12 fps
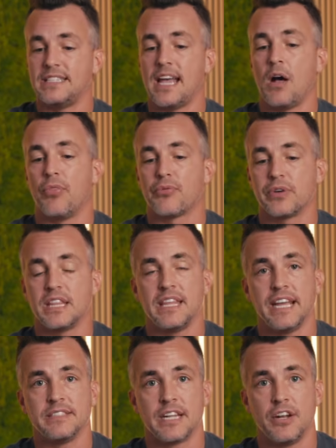down 3
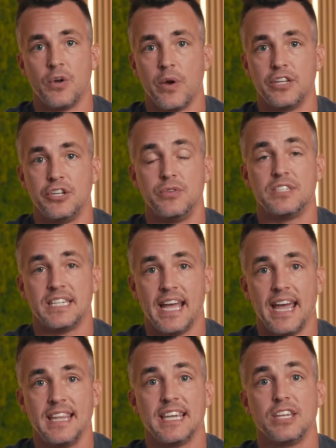things that annoyed you
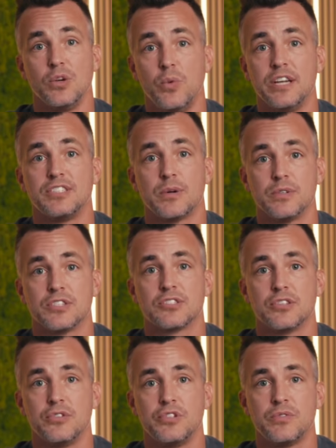today that you wish there was a
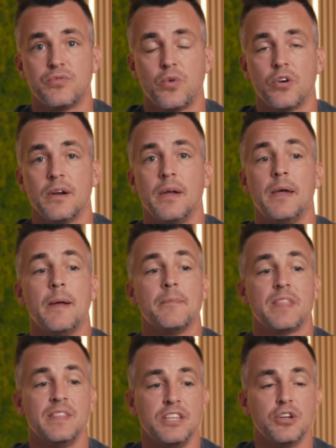solution for.
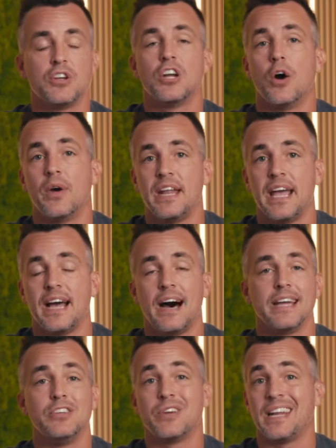And then you can go in
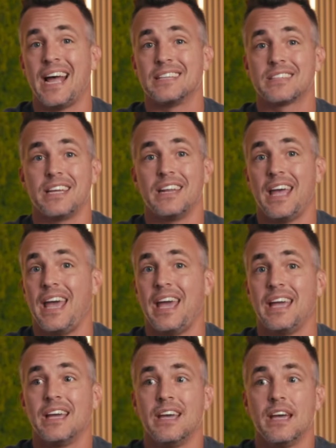AI and you can ask it, hey,